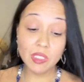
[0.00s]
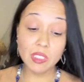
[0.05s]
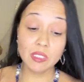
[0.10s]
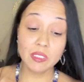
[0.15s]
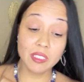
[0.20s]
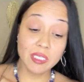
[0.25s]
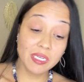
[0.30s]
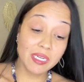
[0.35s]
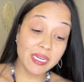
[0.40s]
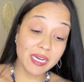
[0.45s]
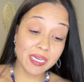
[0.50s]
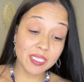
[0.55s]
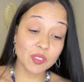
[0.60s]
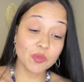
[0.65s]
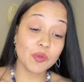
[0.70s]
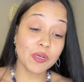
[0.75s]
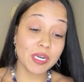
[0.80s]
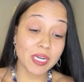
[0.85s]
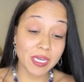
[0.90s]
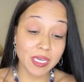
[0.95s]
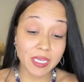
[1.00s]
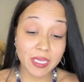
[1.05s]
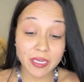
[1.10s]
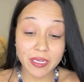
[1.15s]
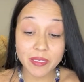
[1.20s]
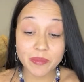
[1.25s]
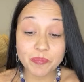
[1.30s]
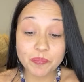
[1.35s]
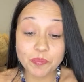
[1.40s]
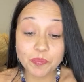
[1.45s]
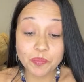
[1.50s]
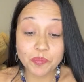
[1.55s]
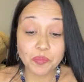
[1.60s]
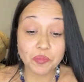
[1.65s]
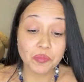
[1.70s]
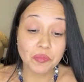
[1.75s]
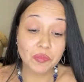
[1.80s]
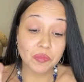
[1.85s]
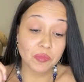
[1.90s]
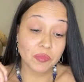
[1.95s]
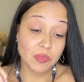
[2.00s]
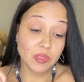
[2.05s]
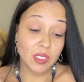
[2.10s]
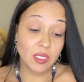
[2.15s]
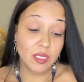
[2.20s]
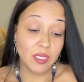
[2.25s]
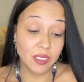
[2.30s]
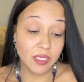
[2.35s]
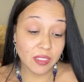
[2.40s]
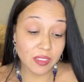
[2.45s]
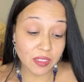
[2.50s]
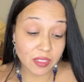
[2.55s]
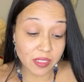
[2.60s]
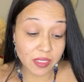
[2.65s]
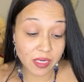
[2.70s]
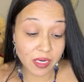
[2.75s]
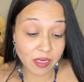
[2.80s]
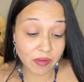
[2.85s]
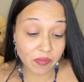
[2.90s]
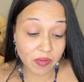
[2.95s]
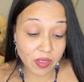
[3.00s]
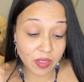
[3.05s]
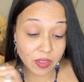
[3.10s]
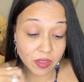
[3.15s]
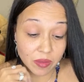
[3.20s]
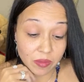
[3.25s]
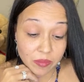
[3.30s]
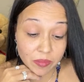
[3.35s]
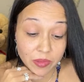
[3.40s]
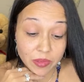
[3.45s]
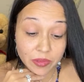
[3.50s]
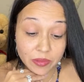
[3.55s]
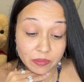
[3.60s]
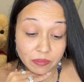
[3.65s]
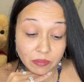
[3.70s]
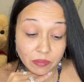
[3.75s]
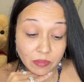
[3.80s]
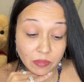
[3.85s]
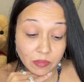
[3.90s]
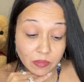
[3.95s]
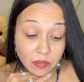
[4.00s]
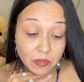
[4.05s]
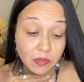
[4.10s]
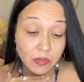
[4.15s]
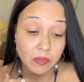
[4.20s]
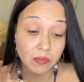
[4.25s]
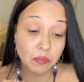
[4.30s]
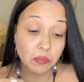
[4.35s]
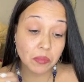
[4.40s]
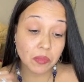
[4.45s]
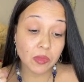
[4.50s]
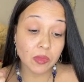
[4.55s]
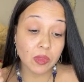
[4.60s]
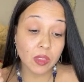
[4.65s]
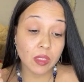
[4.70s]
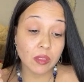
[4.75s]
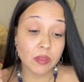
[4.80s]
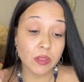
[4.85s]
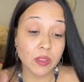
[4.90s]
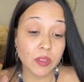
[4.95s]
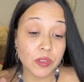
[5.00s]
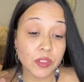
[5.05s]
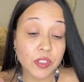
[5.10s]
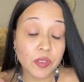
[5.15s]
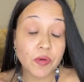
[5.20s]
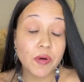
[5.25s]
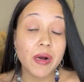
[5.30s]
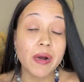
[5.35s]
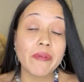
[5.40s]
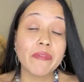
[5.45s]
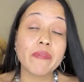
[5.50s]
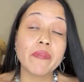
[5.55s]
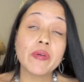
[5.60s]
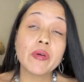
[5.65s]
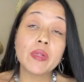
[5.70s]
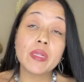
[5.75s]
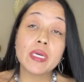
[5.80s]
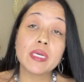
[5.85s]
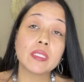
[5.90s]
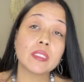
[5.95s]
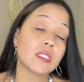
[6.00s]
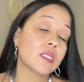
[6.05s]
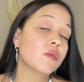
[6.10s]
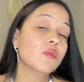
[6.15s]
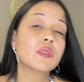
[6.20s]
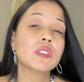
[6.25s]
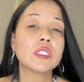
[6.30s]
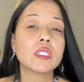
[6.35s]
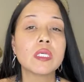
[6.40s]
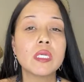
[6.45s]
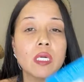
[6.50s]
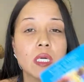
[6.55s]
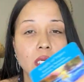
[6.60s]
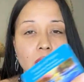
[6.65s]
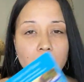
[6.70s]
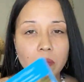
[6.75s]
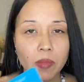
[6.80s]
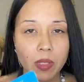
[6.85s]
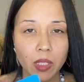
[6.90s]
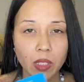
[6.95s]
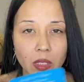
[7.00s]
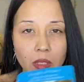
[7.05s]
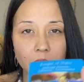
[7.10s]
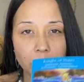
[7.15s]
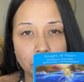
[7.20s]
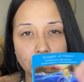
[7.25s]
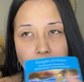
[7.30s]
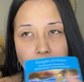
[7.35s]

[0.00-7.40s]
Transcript: the next one I get is Knight of Cups. So I feel like someone's going to come in,